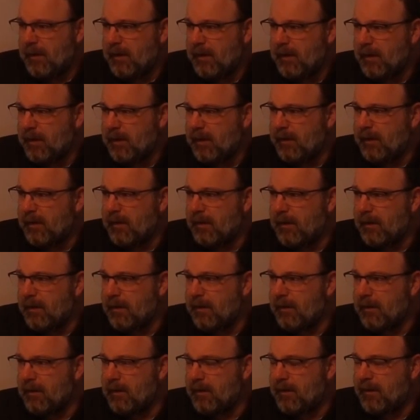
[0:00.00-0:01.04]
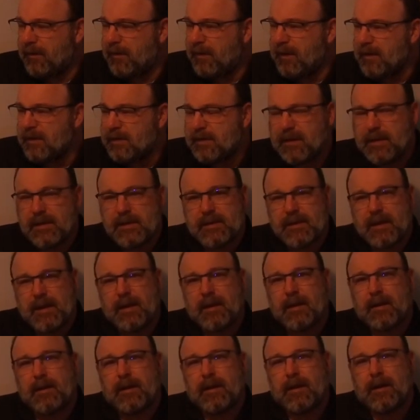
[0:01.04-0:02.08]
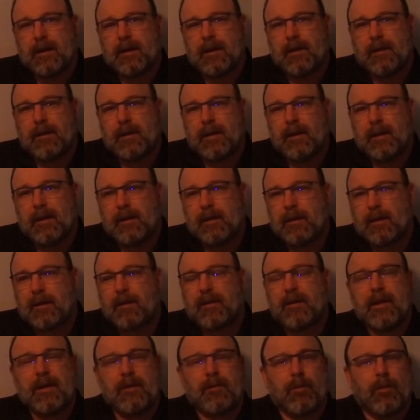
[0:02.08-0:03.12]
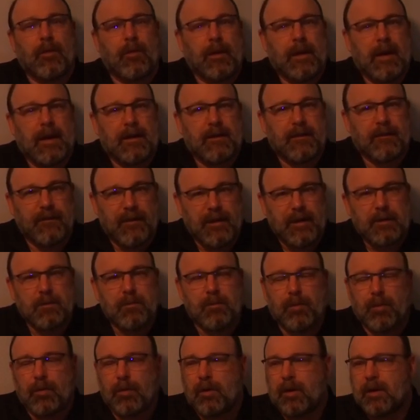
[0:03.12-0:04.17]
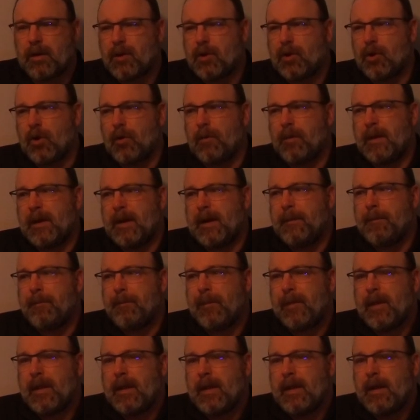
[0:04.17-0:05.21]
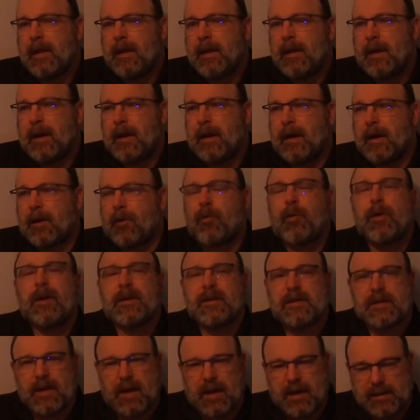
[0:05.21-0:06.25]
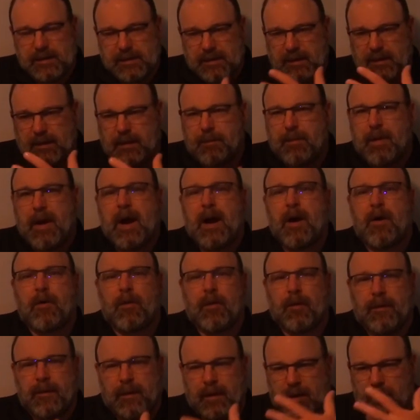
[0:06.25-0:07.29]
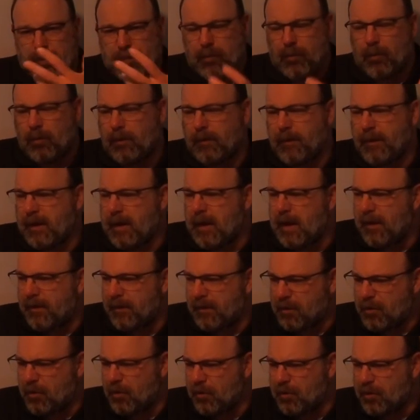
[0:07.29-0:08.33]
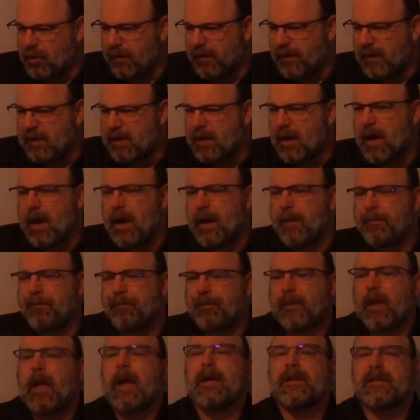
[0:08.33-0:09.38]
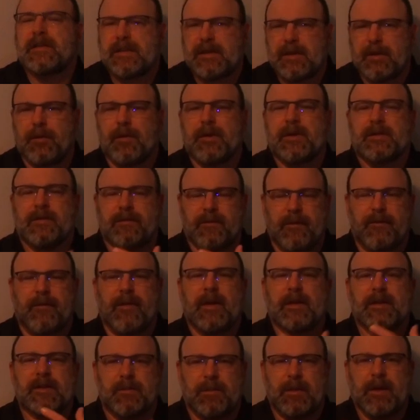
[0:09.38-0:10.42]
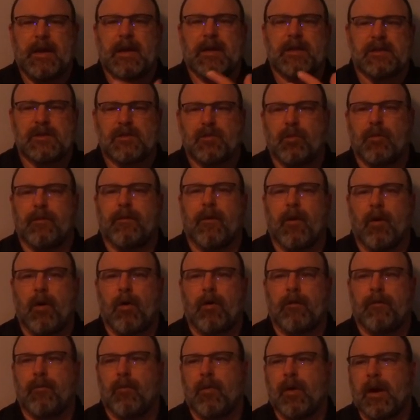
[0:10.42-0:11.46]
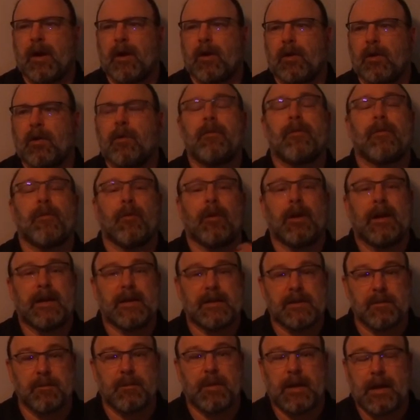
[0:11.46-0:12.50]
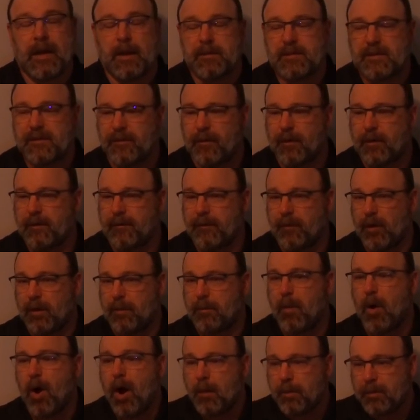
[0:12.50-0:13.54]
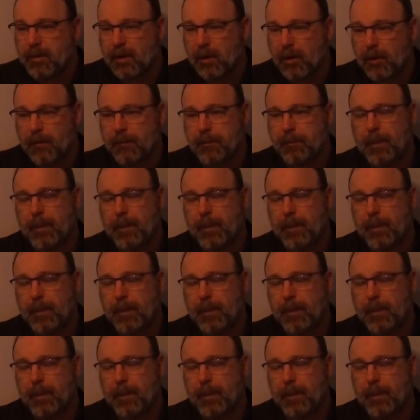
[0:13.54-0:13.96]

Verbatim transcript: uh, theses in uh, the cathedral at Wittenberg in Germany, uh, criticizing the power and the control of the Catholic Church at the time, a series of events begins to evolve where Lutheranism becomes very, very popular.